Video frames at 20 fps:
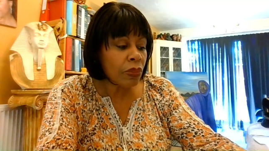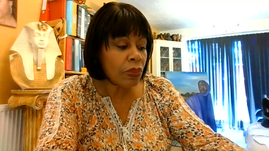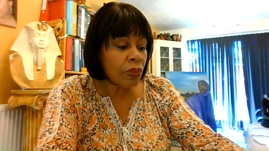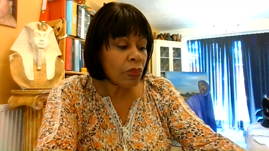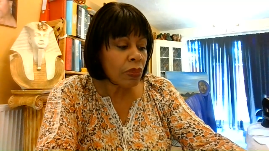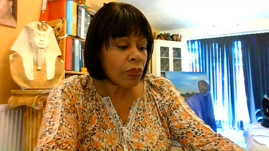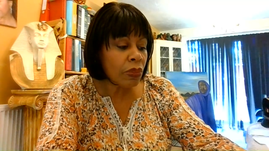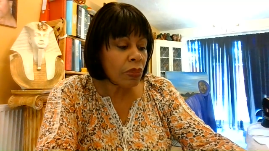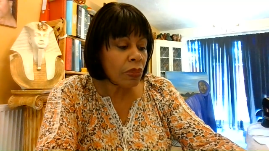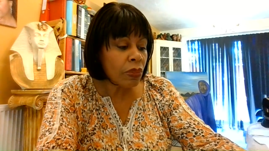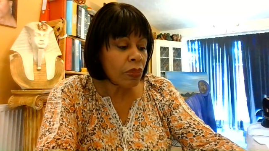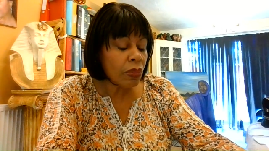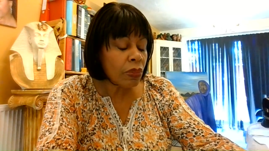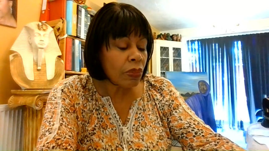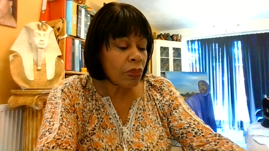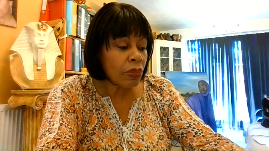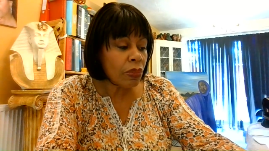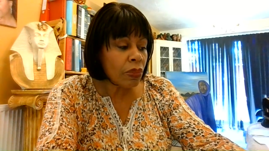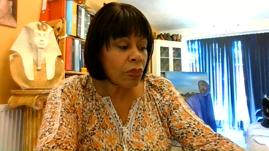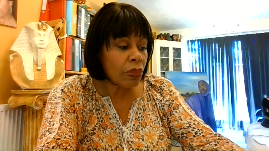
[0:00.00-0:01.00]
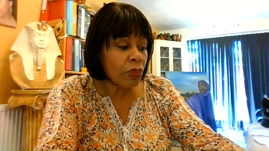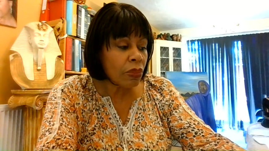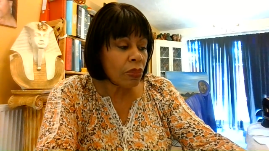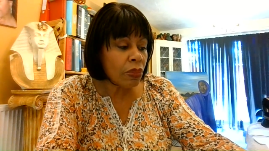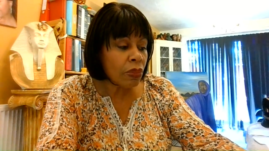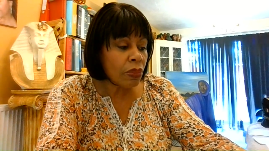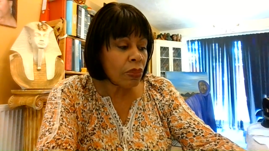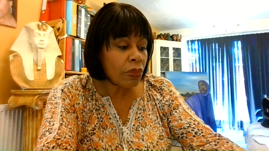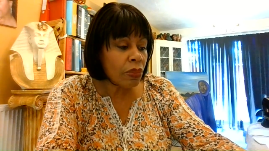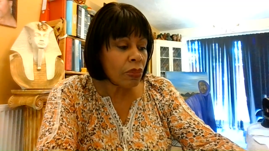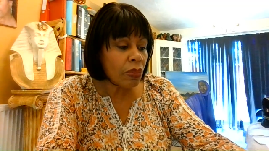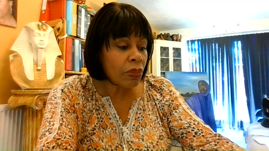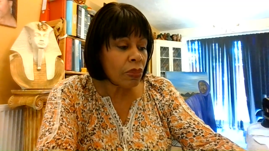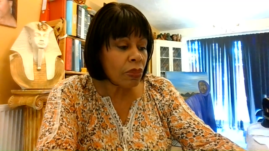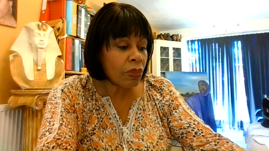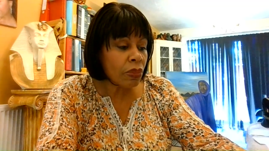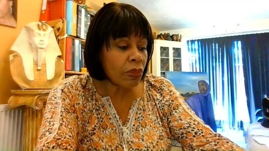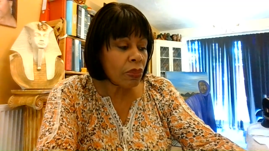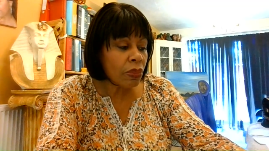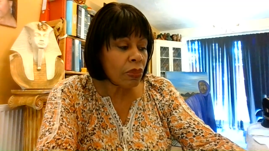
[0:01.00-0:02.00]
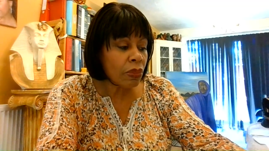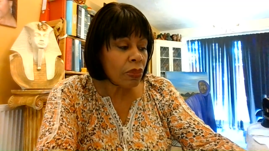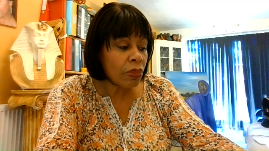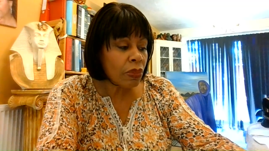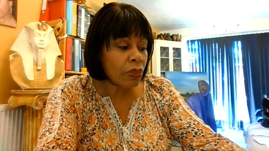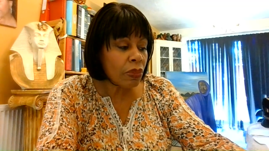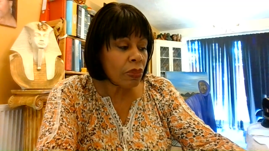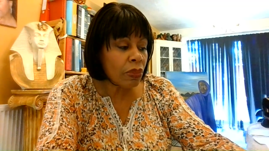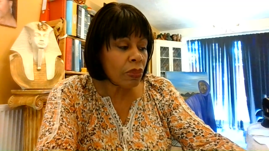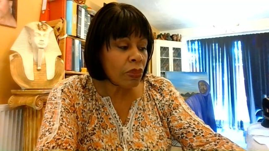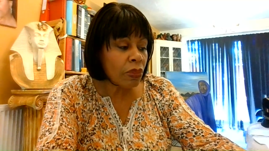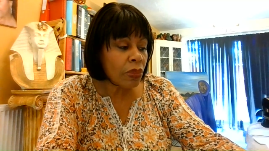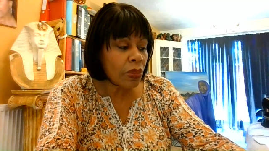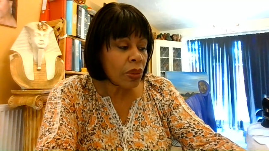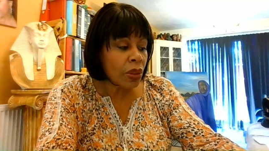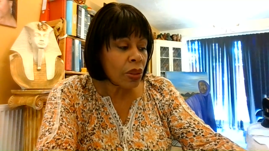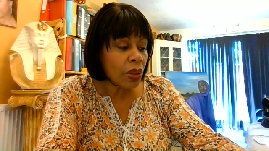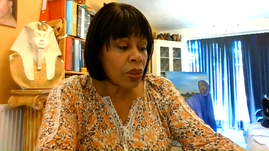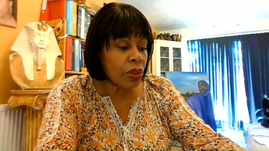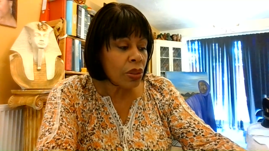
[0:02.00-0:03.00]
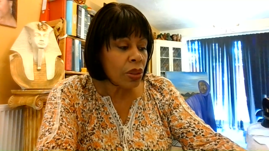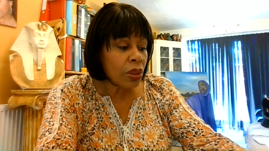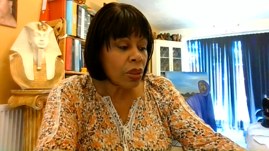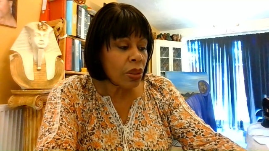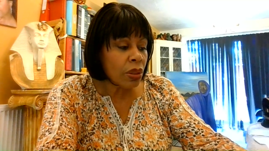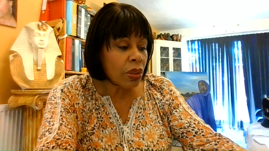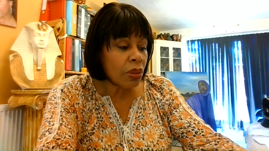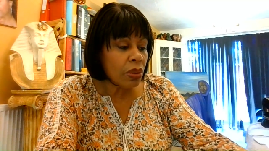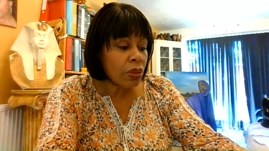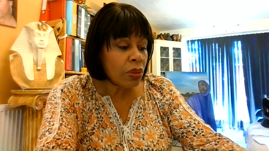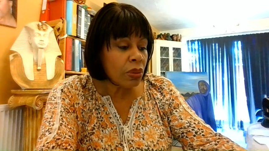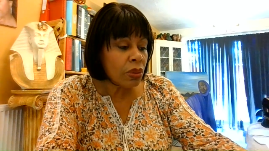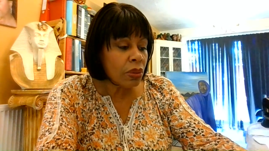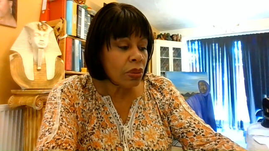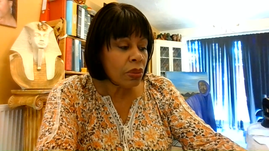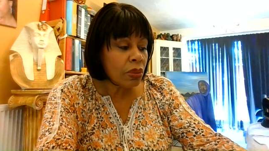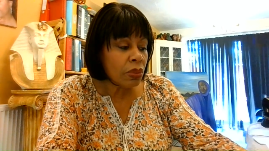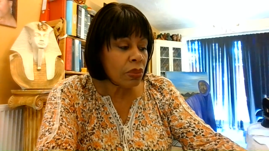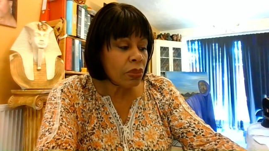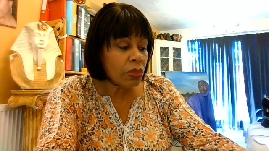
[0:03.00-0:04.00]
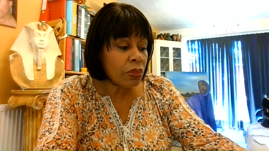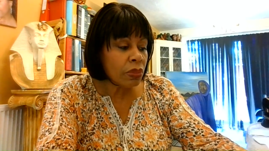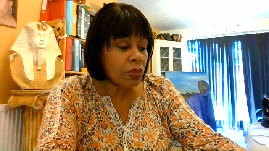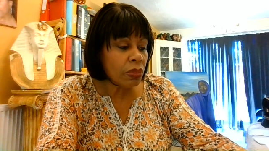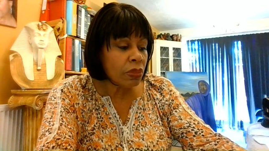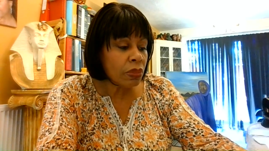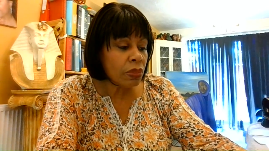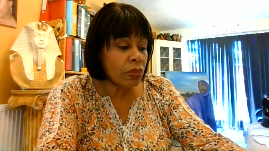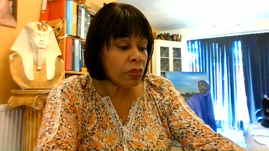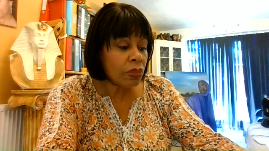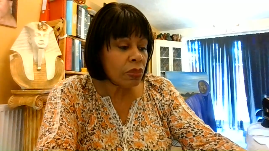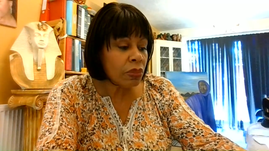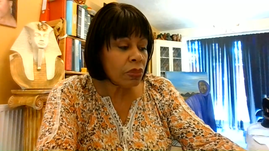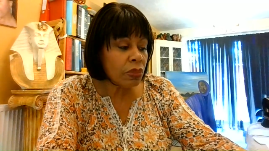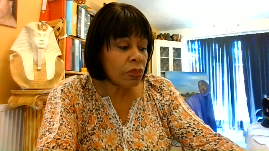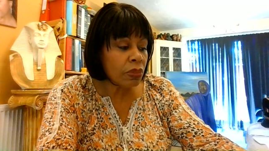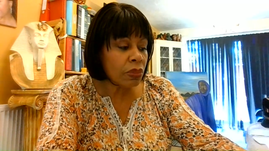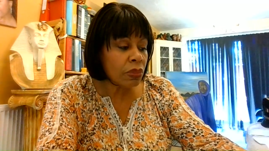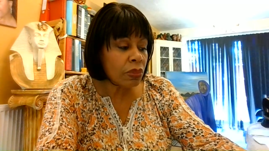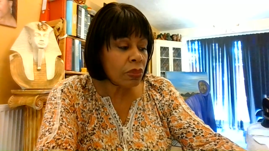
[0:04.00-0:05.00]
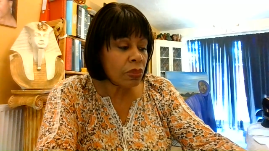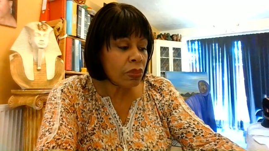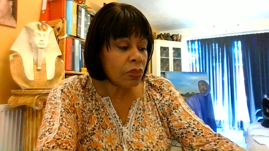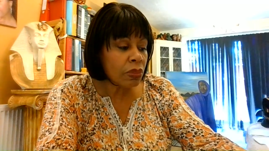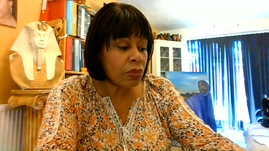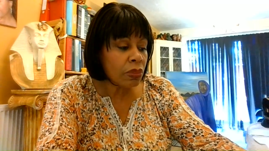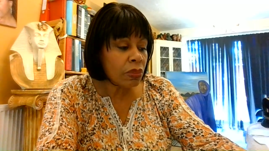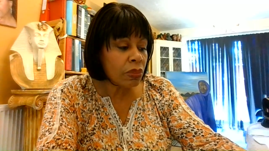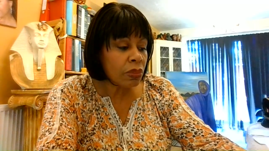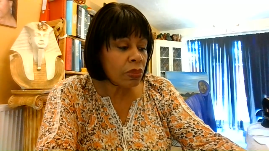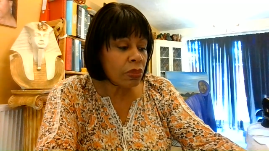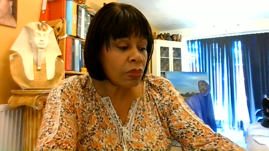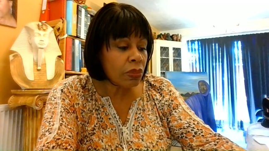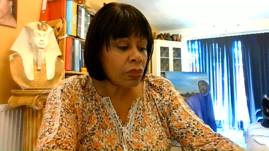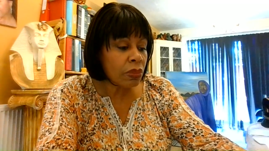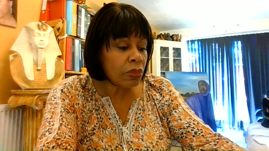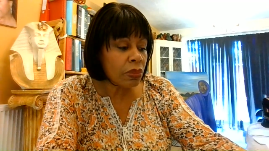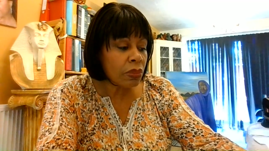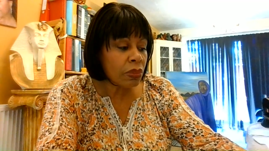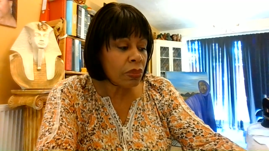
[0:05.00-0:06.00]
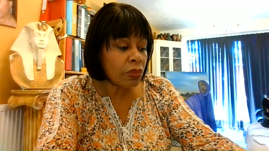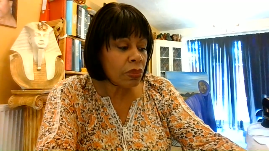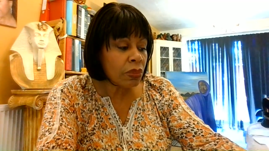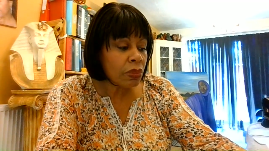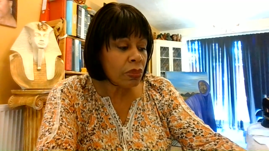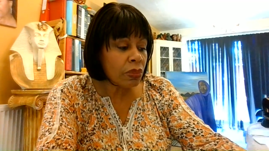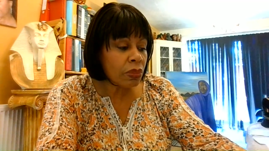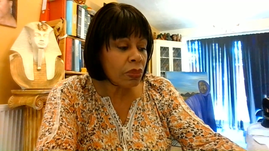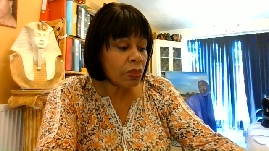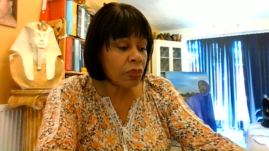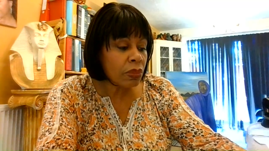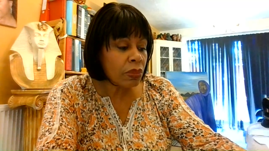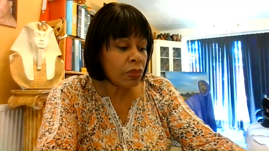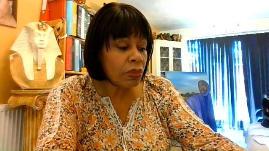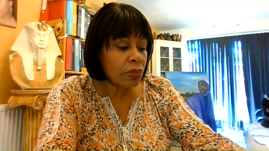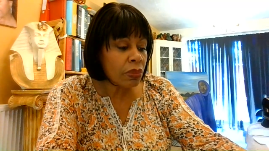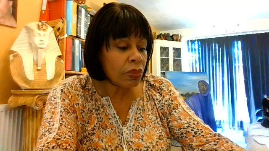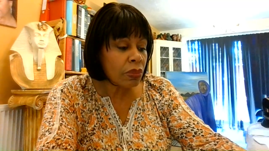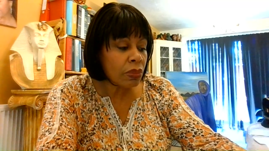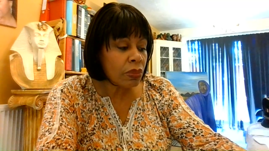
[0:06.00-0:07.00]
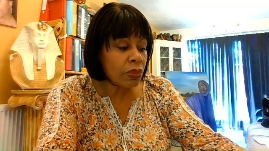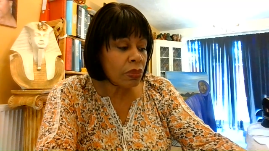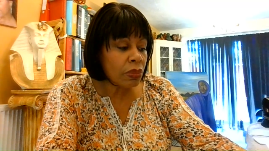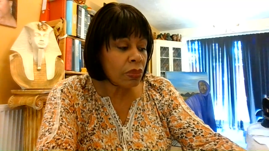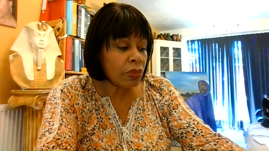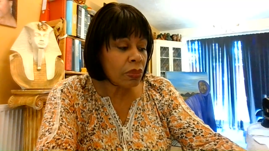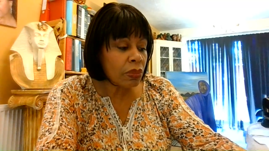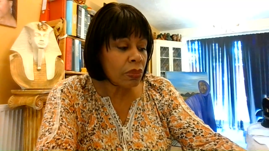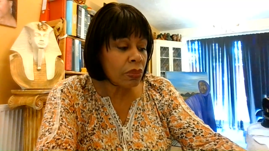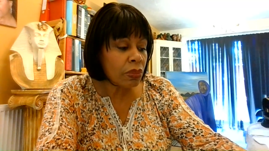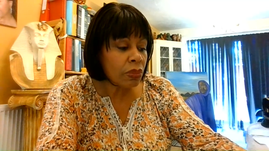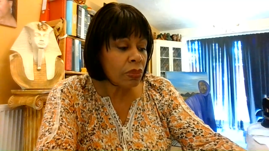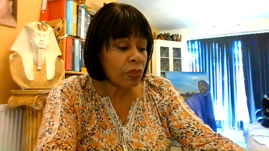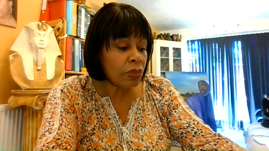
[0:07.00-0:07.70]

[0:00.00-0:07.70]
Nobody speaks.